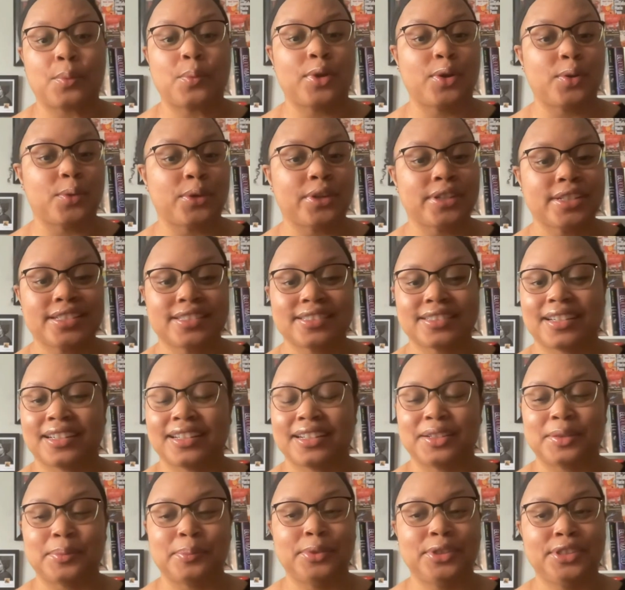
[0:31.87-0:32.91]
but we're just
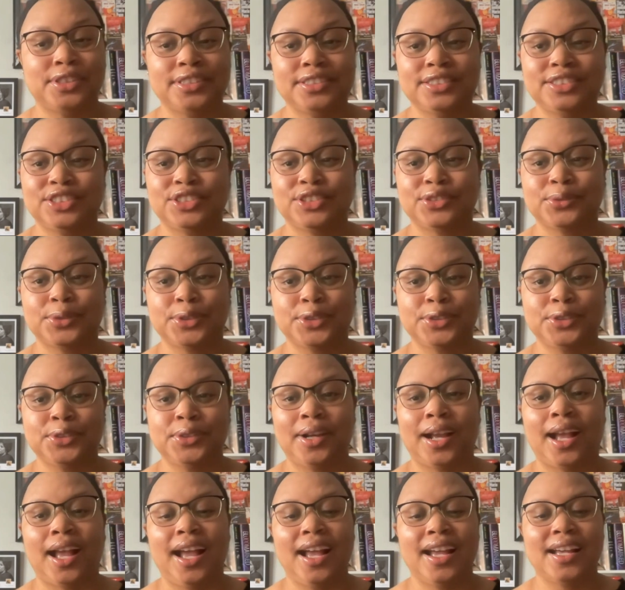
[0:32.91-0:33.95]
gonna push
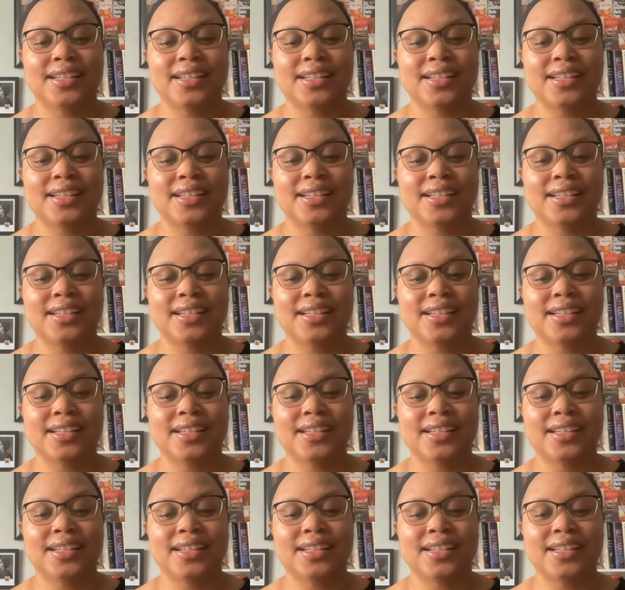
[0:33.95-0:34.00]
through.